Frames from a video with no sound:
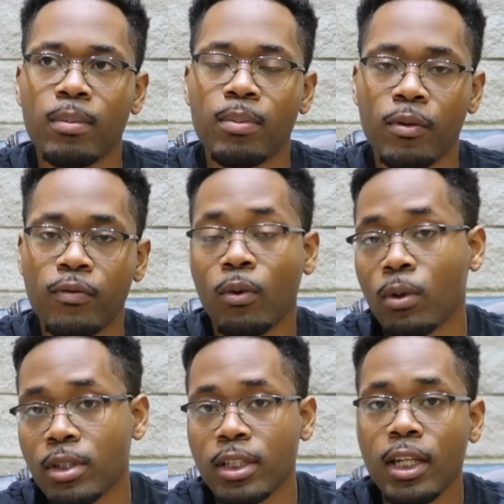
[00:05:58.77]

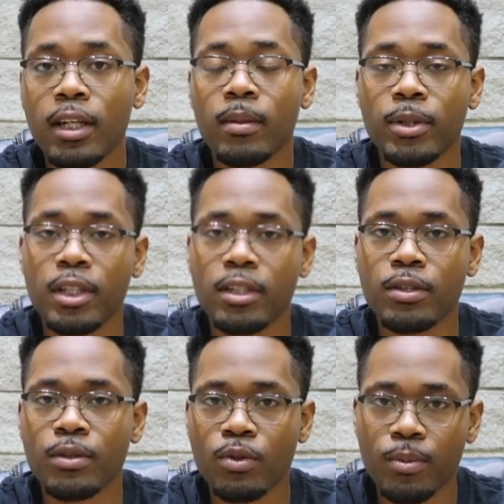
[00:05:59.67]
before seeing a
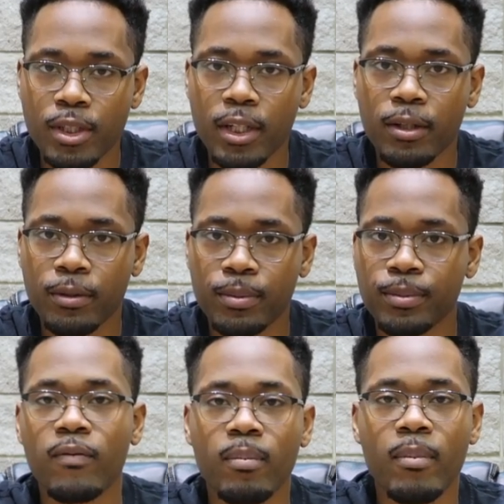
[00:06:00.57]
potential super cycle.
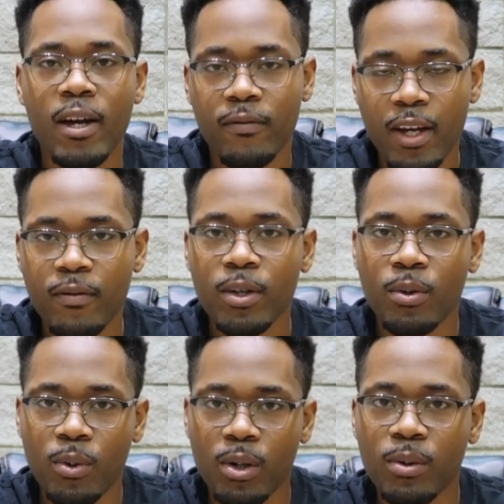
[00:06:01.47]
My favorite
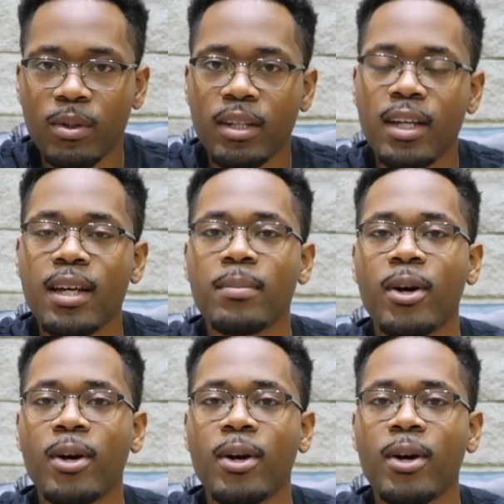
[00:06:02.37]
quote in